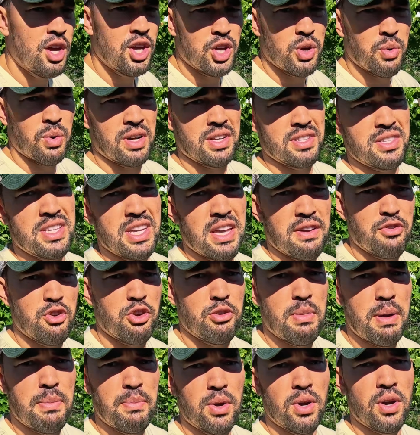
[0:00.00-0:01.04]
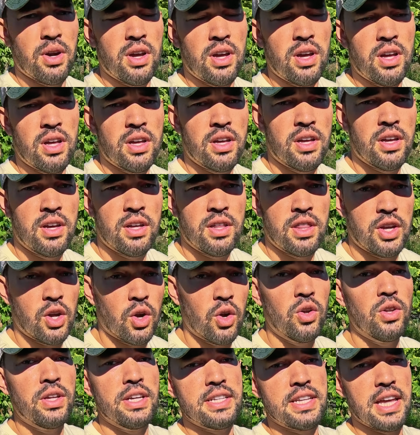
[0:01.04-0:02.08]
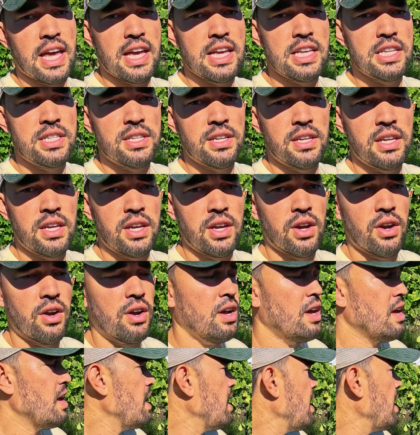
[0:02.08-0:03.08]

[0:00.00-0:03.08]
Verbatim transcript: you want to see. If you remember the early days here,